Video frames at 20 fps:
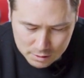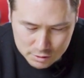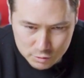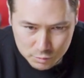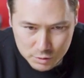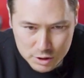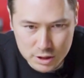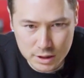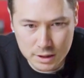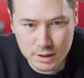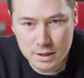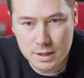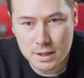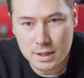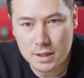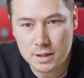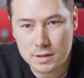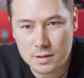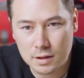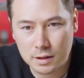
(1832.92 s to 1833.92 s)
switching
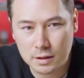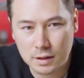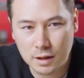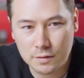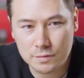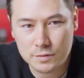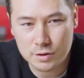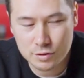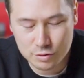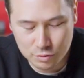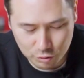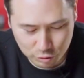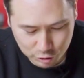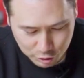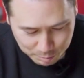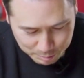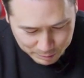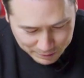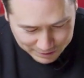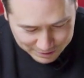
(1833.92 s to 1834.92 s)
gears, I'd love to talk
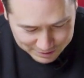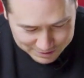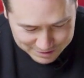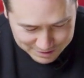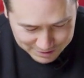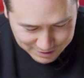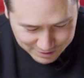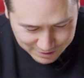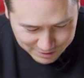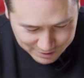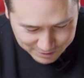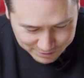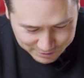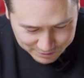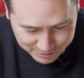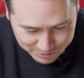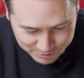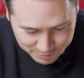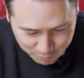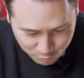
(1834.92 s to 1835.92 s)
about uh,
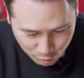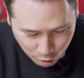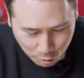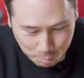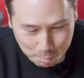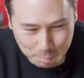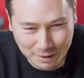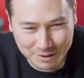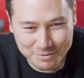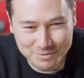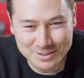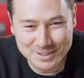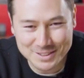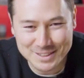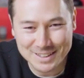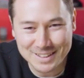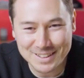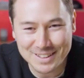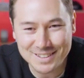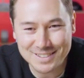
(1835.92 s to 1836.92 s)
Warren Buffett
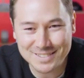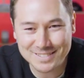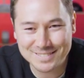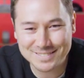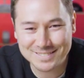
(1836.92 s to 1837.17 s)
dinner.